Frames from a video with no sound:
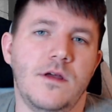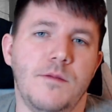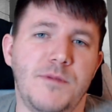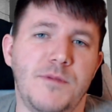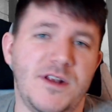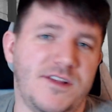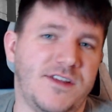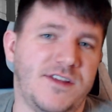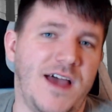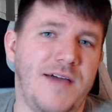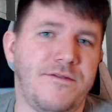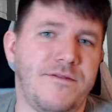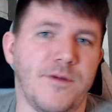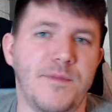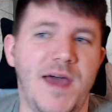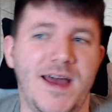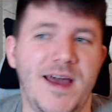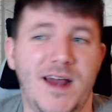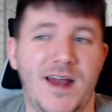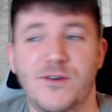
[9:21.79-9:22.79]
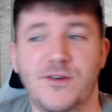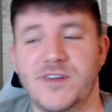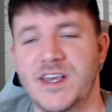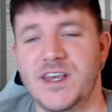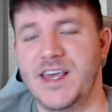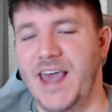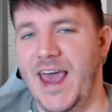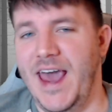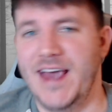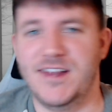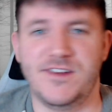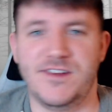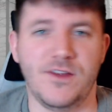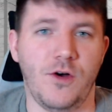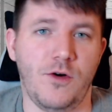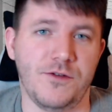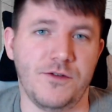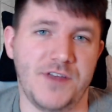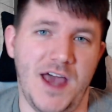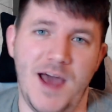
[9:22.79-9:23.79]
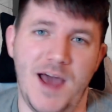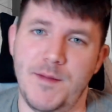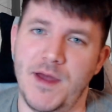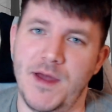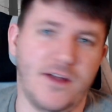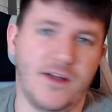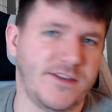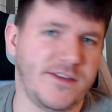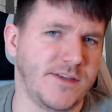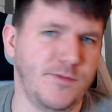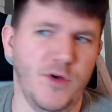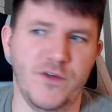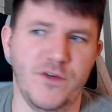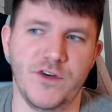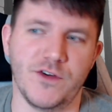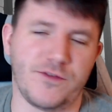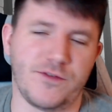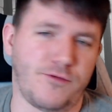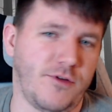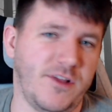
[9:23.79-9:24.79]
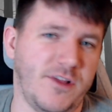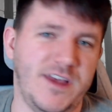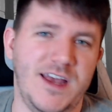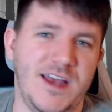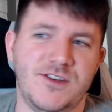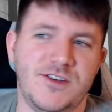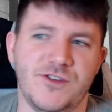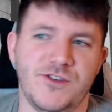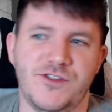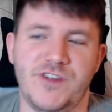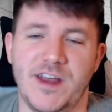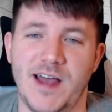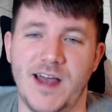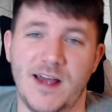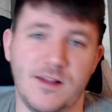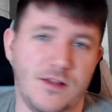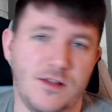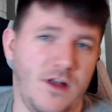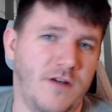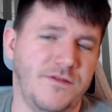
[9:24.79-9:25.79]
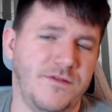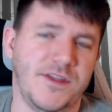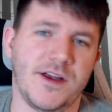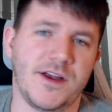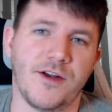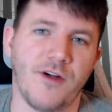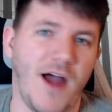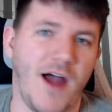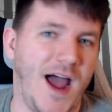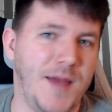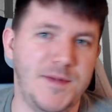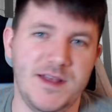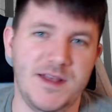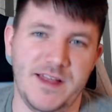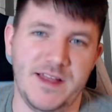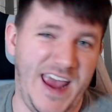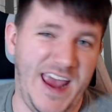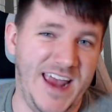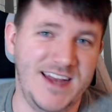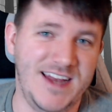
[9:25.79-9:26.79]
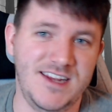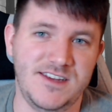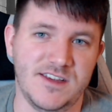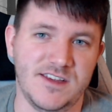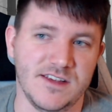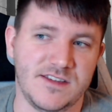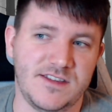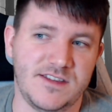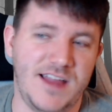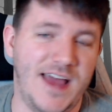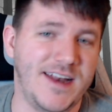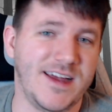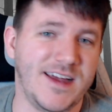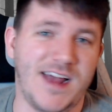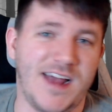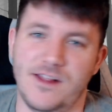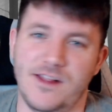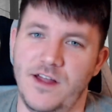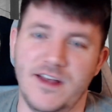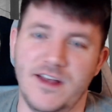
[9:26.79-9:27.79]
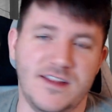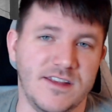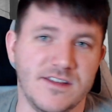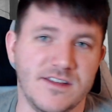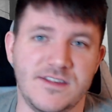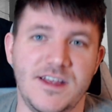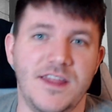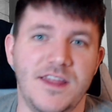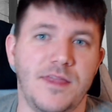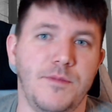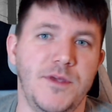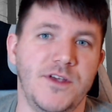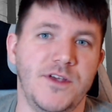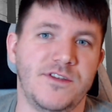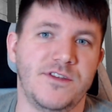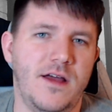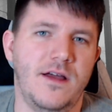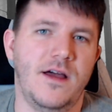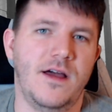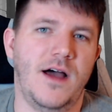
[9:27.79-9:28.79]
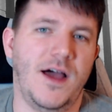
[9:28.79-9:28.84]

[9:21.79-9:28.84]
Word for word: but aside from that i was engaged the whole time i thought this movie was really interesting i loved the grimy like 80s aesthetic i liked the synth music